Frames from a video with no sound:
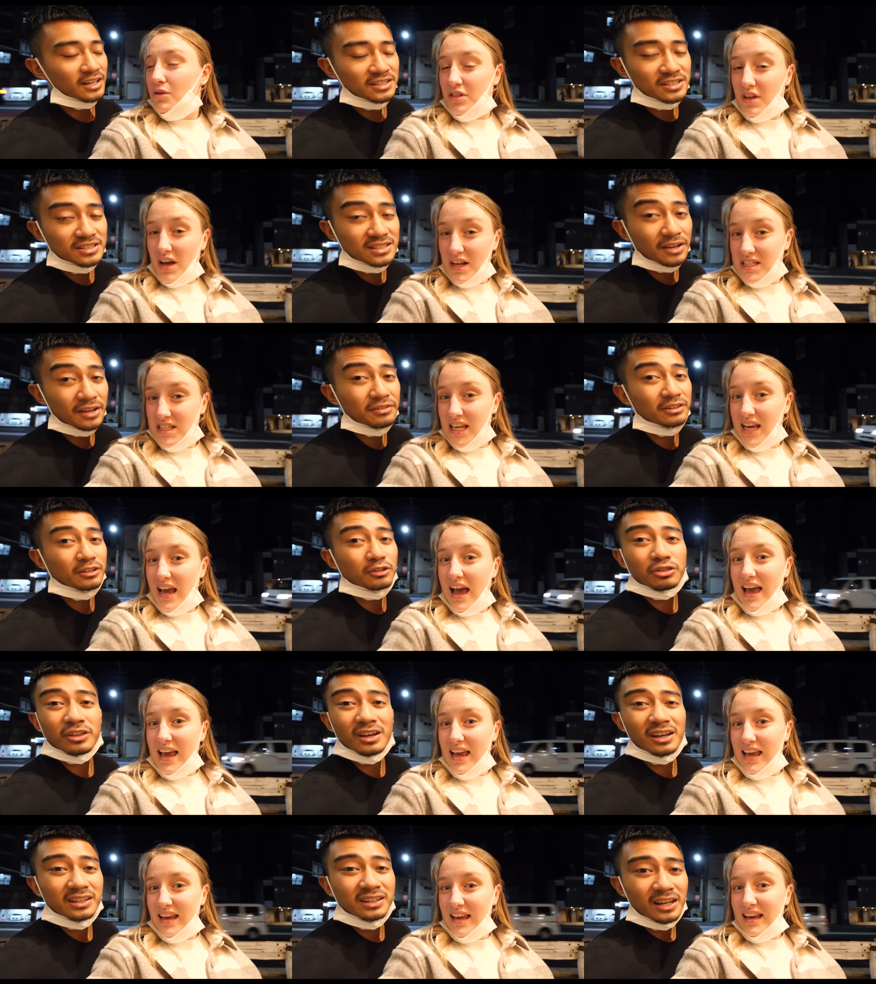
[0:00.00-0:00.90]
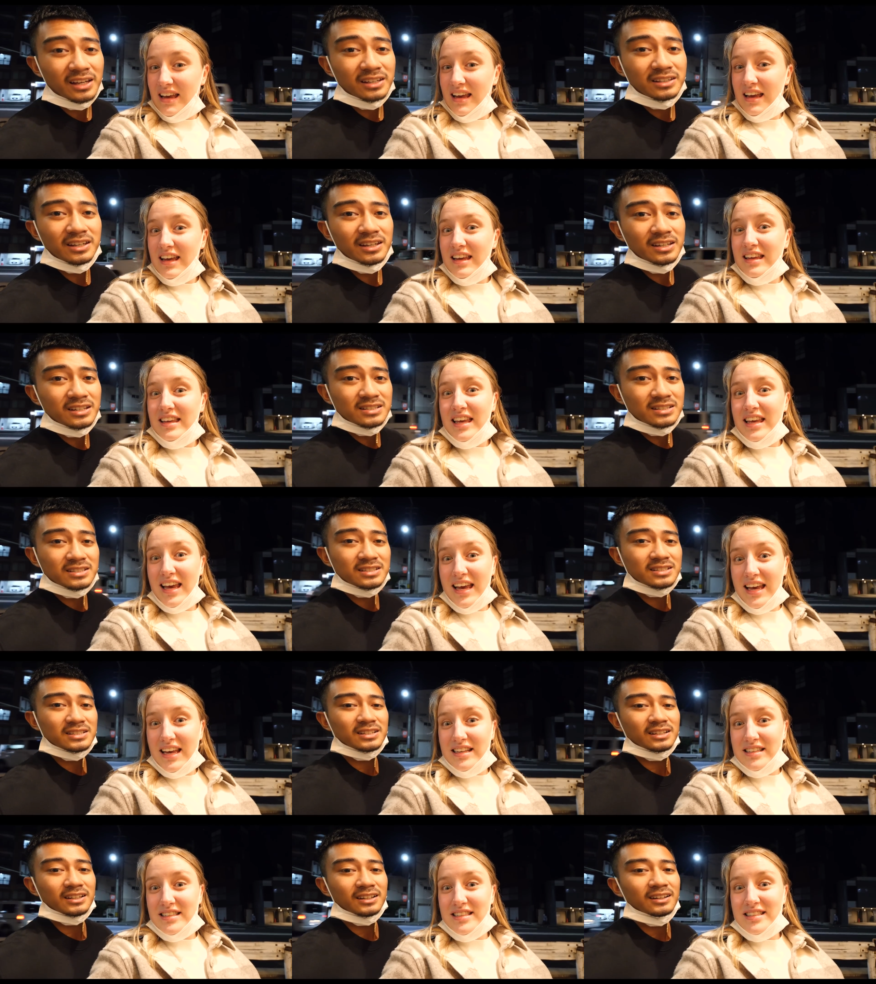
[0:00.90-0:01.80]
Speaker 1: or 37 38, or 38 years.
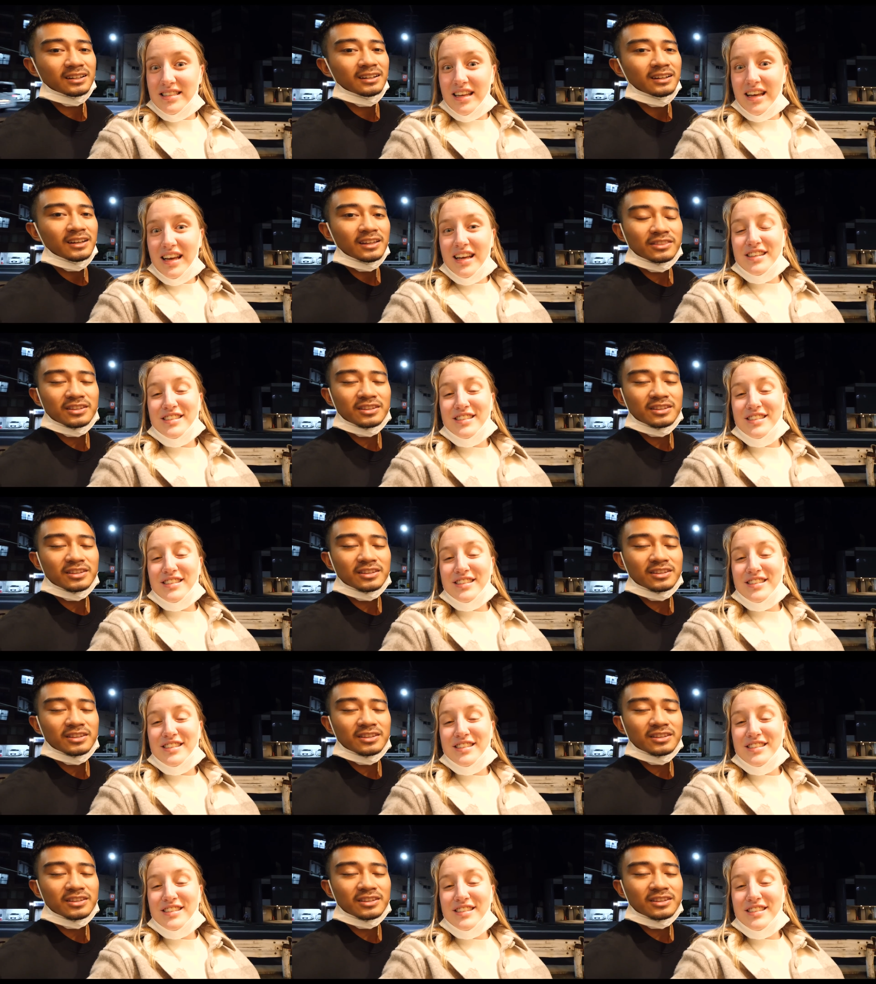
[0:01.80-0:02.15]
years.